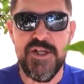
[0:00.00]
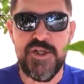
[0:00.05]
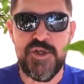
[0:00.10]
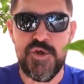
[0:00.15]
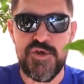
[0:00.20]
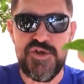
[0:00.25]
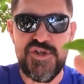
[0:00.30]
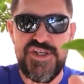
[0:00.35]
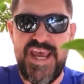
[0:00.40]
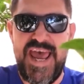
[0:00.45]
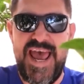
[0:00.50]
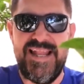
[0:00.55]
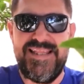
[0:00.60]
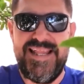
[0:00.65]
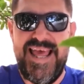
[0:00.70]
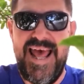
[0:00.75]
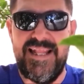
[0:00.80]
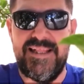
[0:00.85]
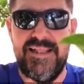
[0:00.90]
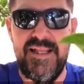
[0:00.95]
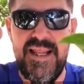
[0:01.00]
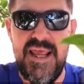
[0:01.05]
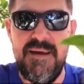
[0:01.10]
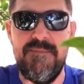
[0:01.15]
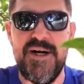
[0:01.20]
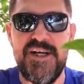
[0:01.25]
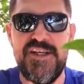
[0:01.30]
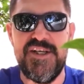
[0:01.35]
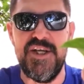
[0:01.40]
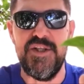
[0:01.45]
to set at
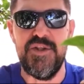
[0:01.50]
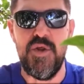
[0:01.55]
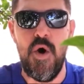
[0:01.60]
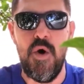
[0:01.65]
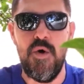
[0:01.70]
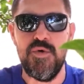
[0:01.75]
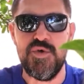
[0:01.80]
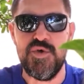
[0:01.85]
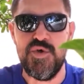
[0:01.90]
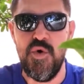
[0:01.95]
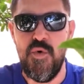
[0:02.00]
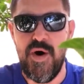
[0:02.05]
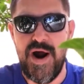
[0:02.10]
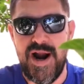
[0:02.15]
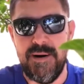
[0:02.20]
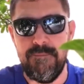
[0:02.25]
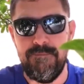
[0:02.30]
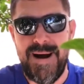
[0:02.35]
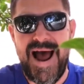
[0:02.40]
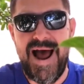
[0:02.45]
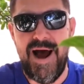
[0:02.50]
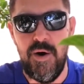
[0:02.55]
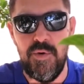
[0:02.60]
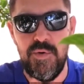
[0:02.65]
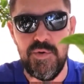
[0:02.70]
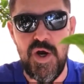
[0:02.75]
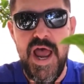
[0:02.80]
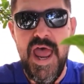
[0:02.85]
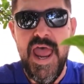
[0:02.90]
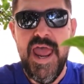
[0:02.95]
liberty those who are
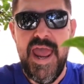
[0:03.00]
bound